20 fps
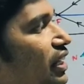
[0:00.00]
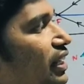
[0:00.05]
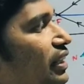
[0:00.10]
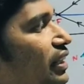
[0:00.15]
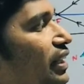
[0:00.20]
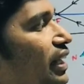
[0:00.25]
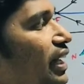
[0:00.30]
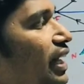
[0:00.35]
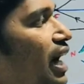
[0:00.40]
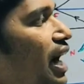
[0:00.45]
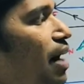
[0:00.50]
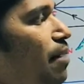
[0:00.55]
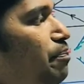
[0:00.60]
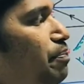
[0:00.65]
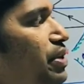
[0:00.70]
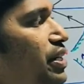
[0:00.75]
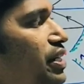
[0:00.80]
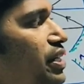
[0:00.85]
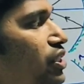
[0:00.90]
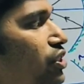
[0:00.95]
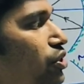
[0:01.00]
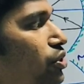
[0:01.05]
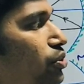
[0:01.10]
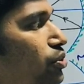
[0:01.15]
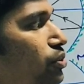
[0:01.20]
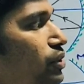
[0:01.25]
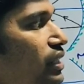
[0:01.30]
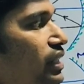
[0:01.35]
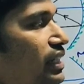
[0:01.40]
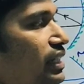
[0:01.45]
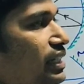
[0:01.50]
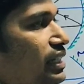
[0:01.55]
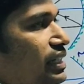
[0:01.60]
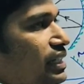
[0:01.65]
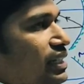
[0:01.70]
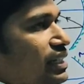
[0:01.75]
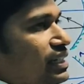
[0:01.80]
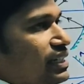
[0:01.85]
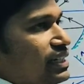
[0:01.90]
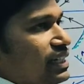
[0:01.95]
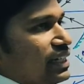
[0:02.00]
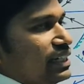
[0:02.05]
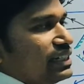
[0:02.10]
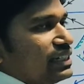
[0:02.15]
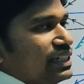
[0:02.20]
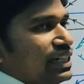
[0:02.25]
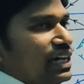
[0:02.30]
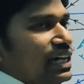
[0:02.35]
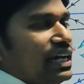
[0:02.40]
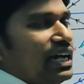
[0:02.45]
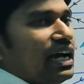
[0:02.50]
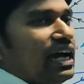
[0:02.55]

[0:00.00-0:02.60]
they appears to intersect